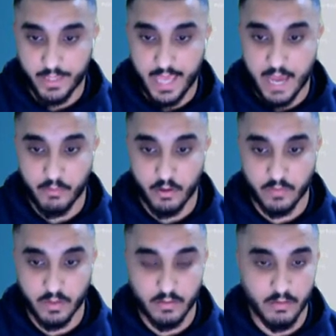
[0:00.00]

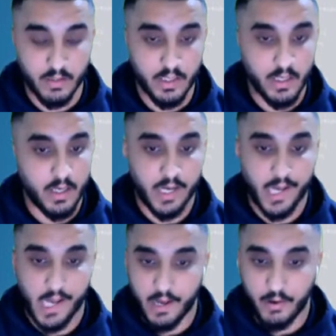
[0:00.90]
CapRover.
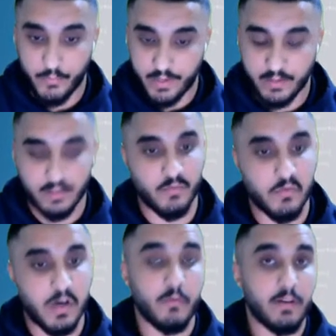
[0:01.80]
And this is
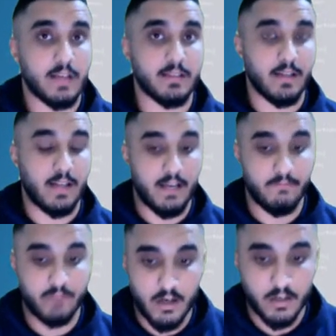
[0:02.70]
when I realized I didn't
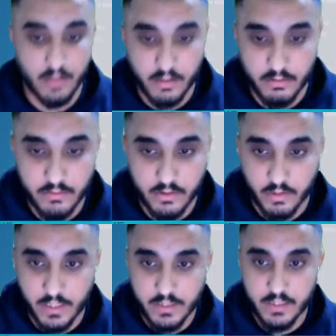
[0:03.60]
have Docker.
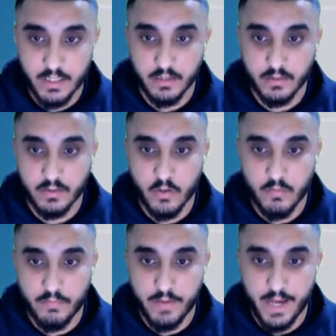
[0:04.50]
So let's
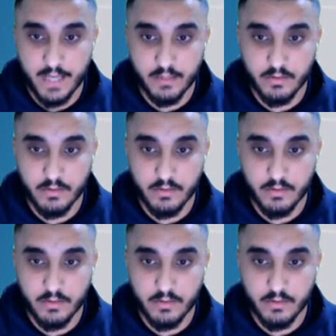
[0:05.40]
go back